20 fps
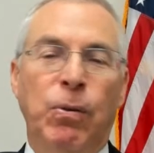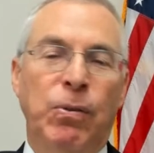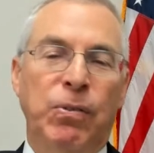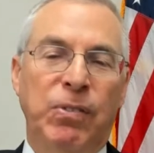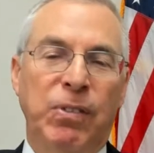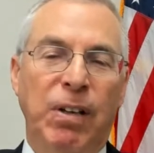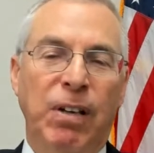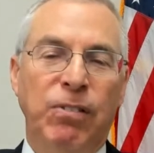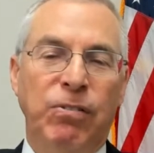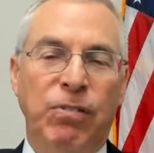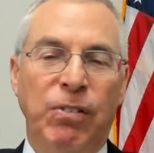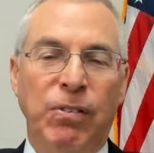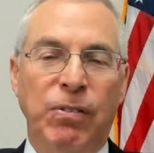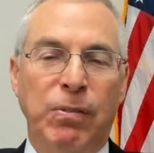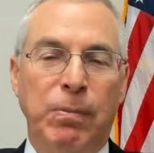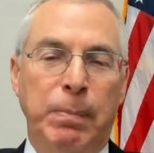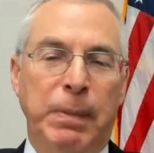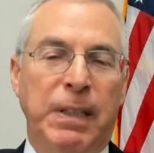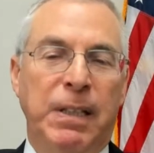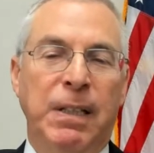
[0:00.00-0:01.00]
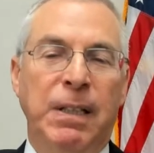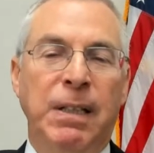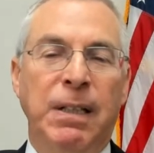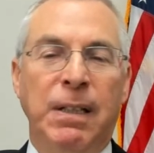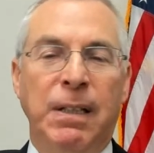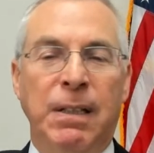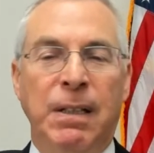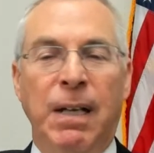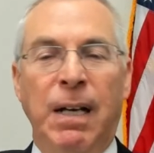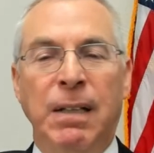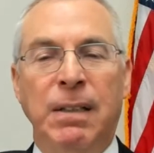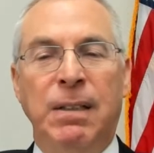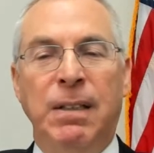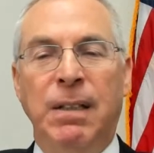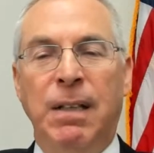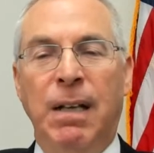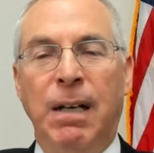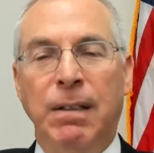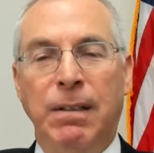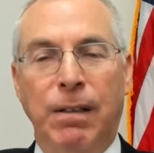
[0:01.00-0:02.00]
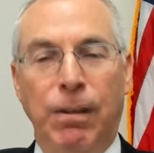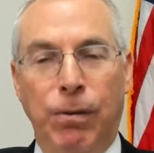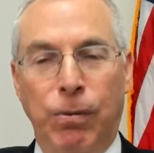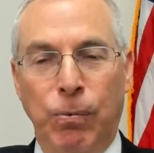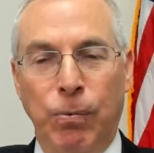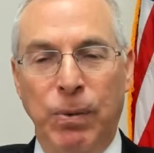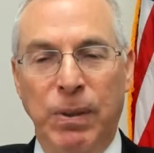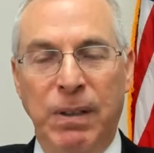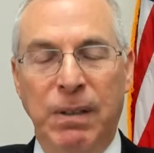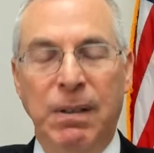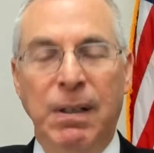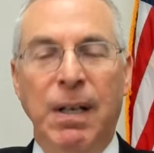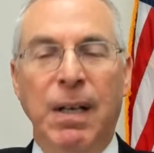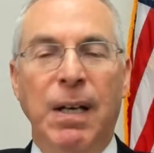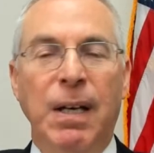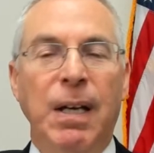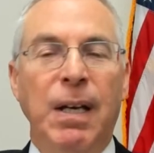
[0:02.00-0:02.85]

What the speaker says: negotiations beginning in 1993,